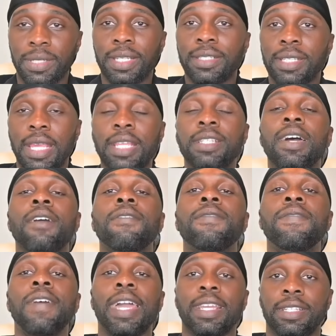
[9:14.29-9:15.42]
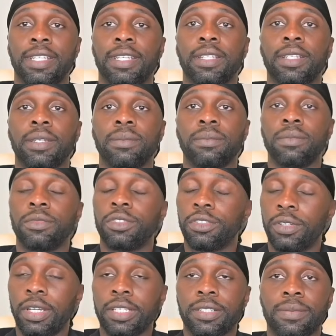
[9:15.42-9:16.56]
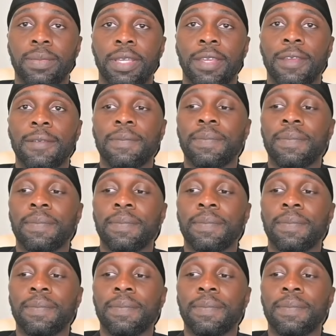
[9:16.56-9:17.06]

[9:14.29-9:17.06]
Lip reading: It's affecting them. Trust me.